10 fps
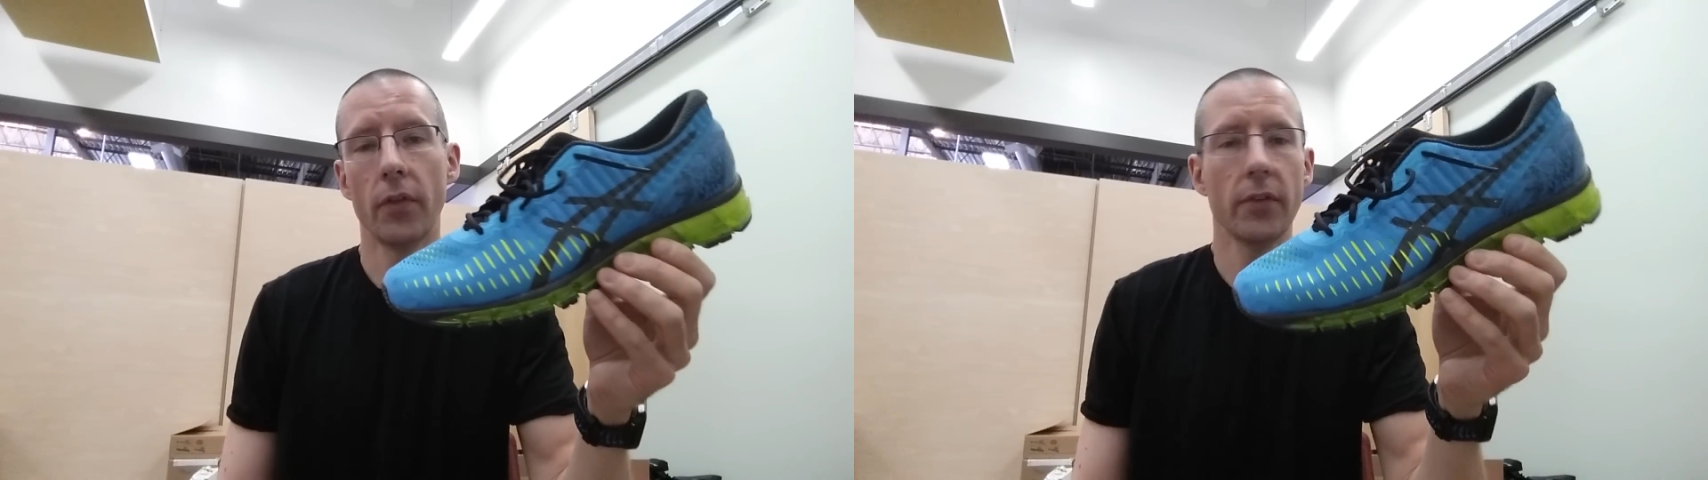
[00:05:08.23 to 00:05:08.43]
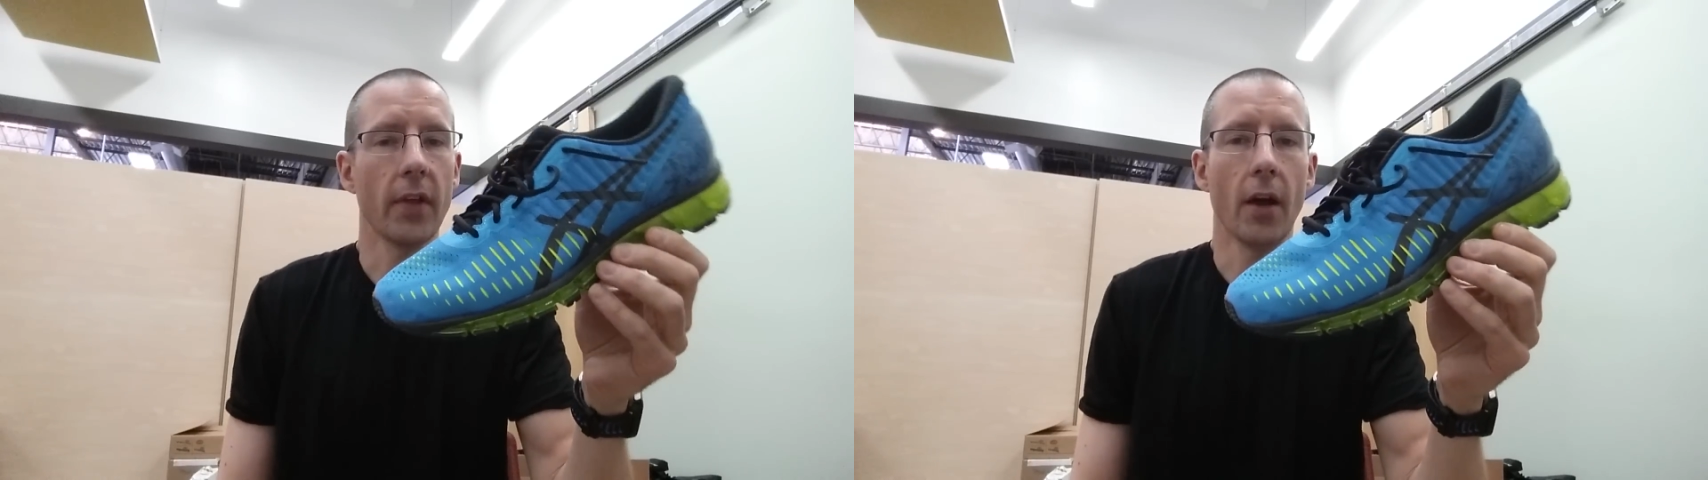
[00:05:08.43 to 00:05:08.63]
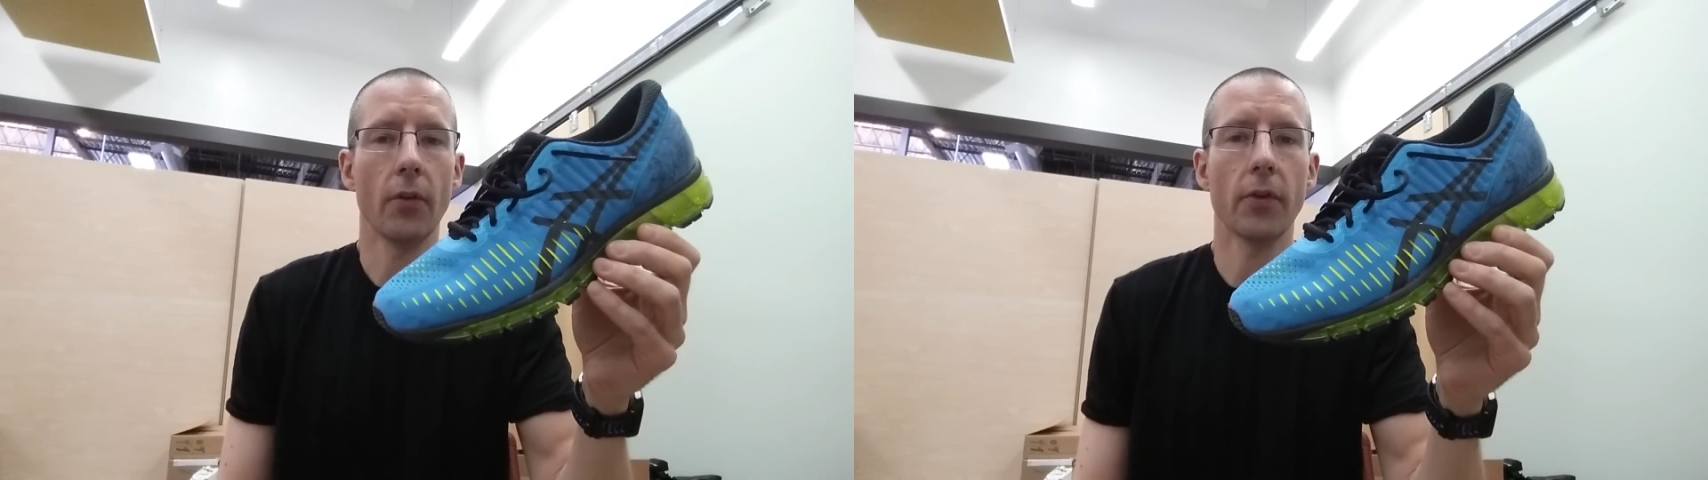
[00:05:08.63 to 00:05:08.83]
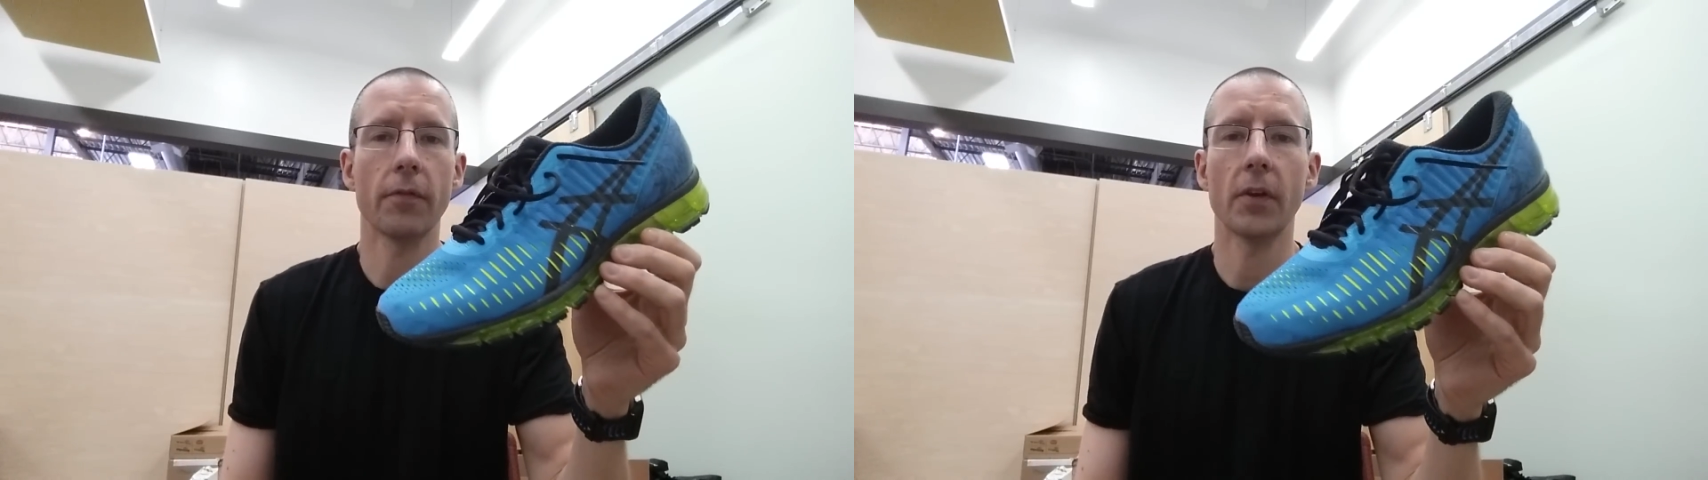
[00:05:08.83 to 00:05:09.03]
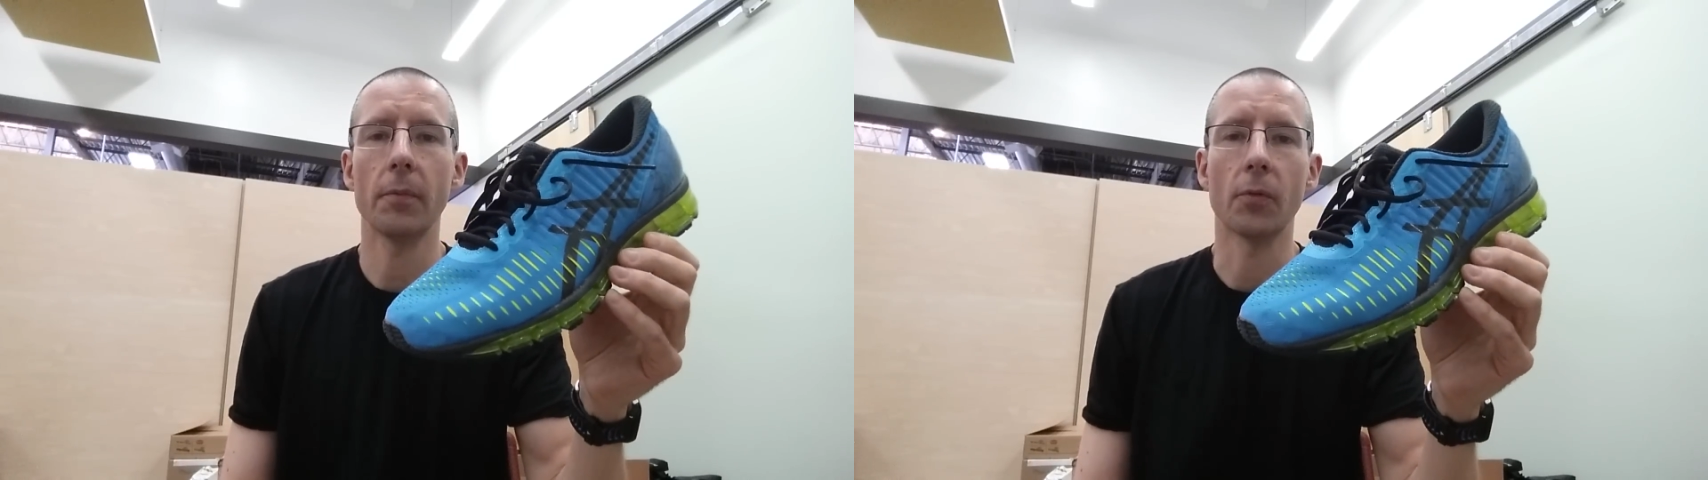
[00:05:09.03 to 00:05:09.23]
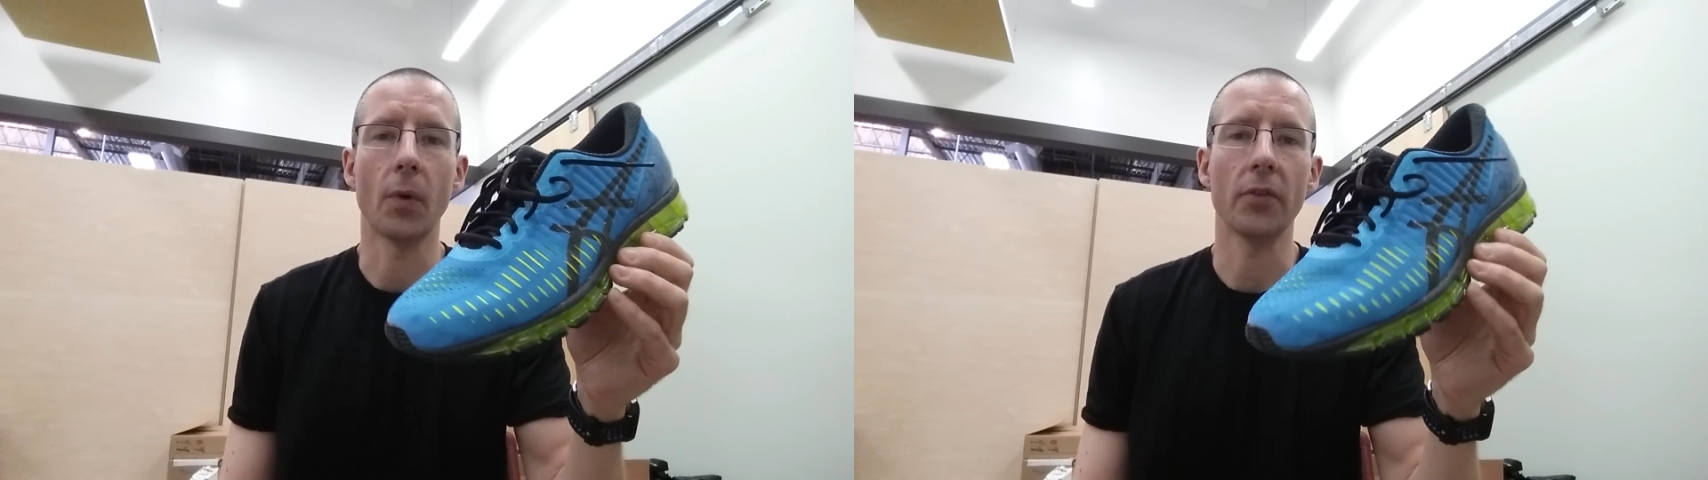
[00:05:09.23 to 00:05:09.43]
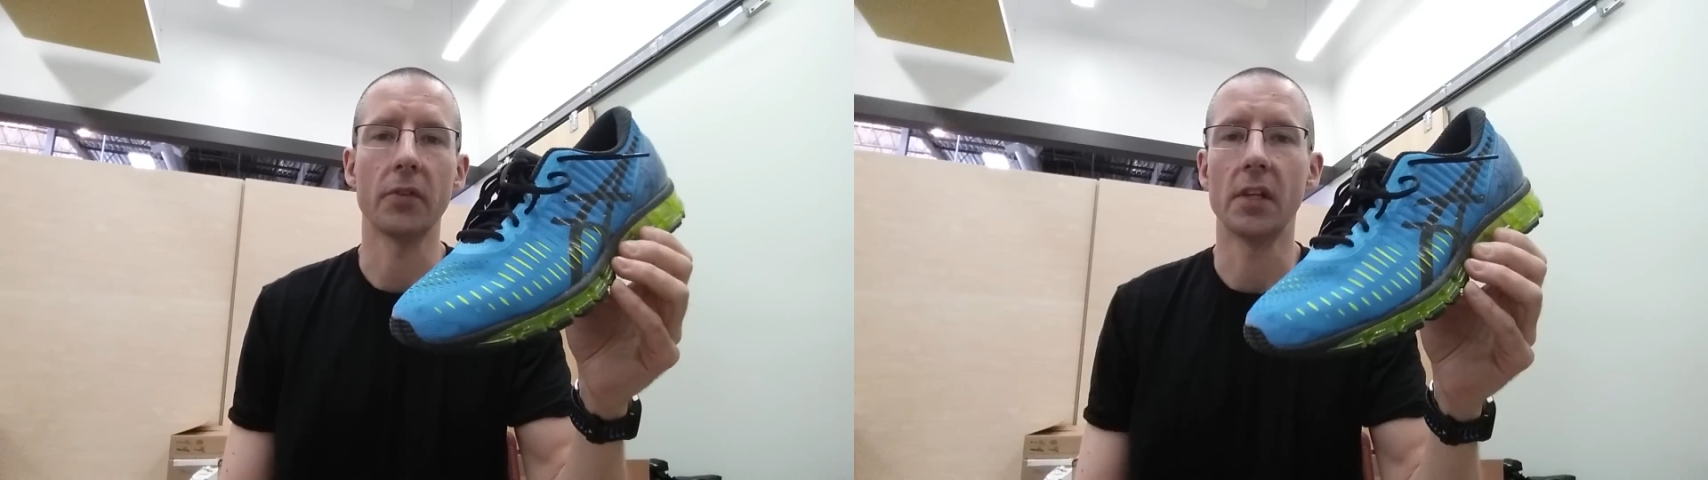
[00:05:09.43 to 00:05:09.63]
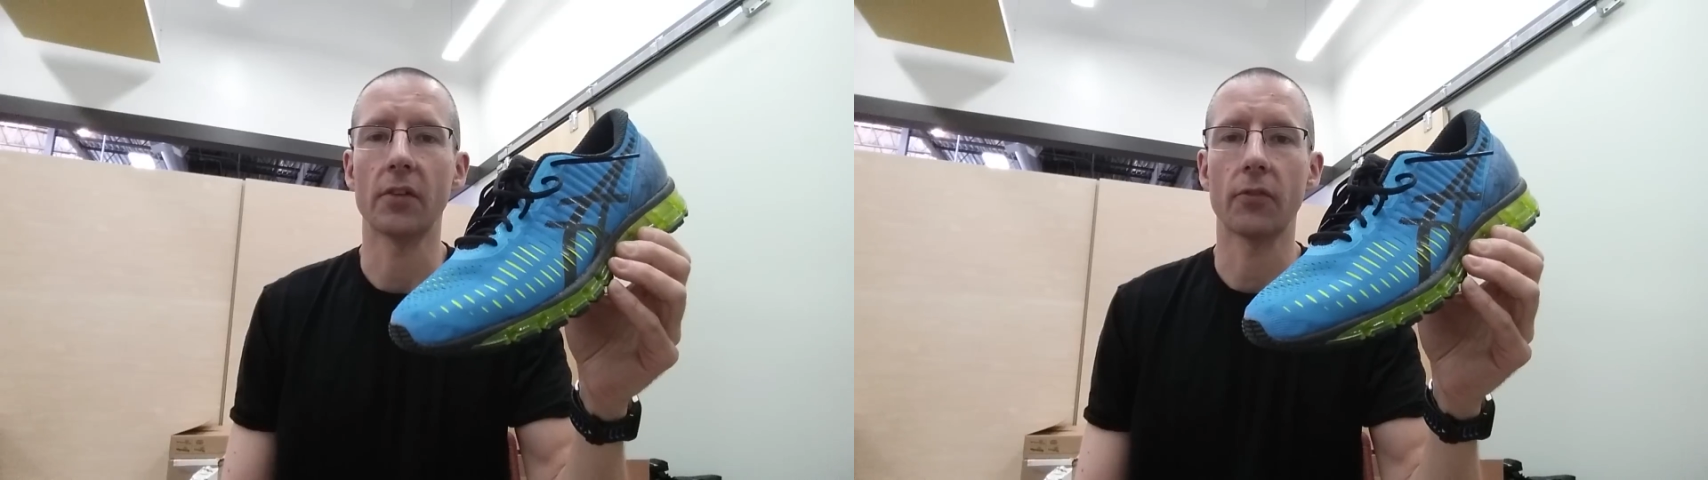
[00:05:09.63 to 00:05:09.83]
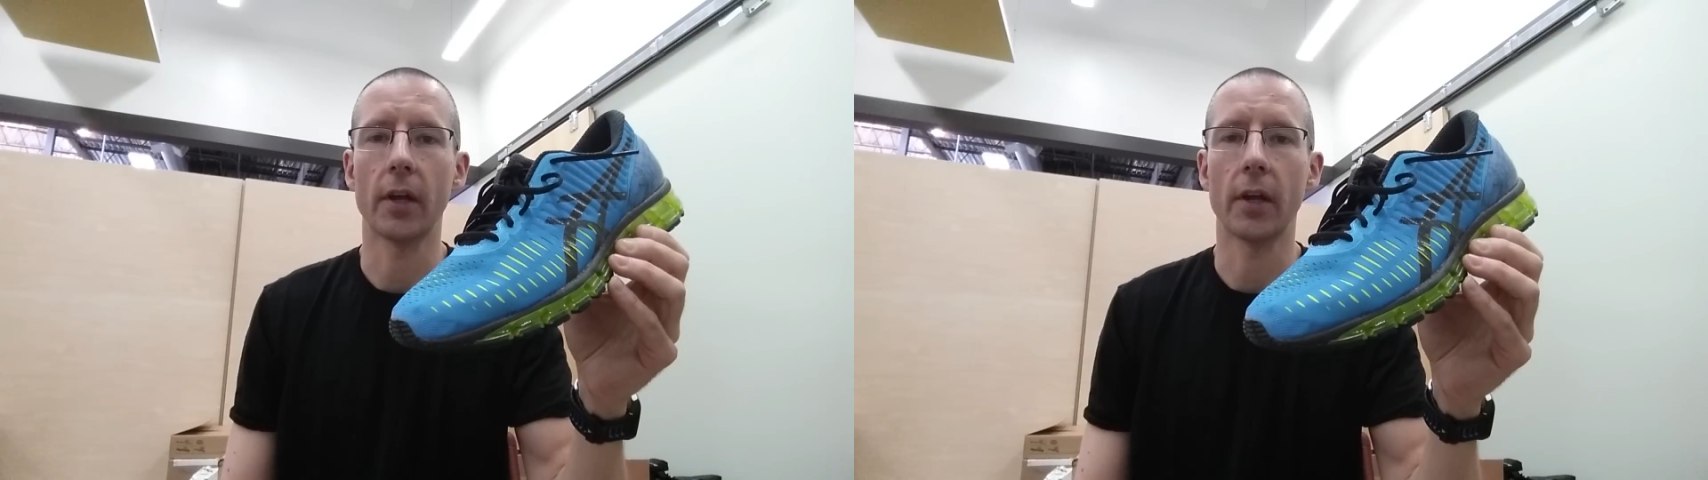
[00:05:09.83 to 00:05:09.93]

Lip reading: this held their foot up as well as the DS